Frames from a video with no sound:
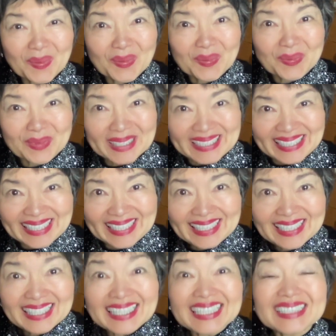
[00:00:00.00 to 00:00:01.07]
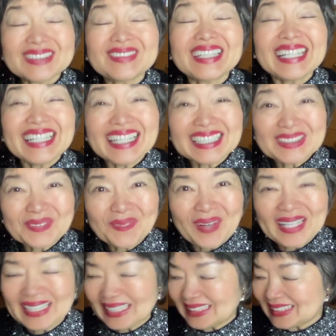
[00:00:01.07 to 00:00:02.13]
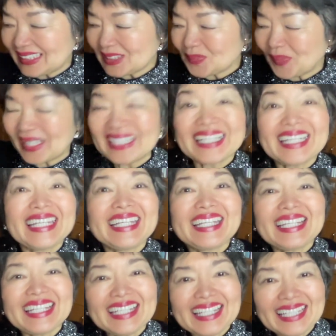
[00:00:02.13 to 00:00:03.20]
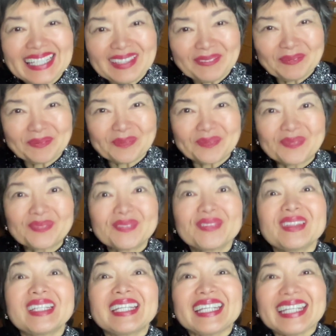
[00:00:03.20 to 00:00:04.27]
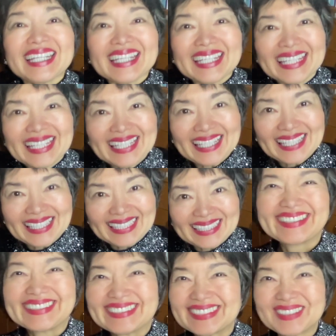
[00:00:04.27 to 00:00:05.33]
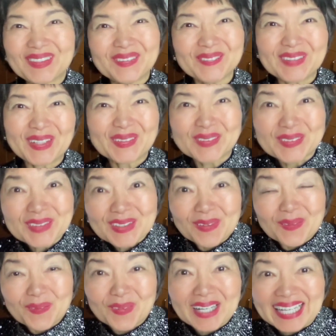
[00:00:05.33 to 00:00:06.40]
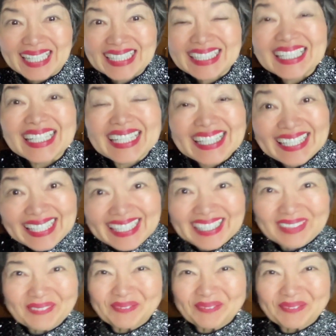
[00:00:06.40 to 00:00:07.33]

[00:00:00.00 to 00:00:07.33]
already. So the next one is this one, I, I. So we are going to write I.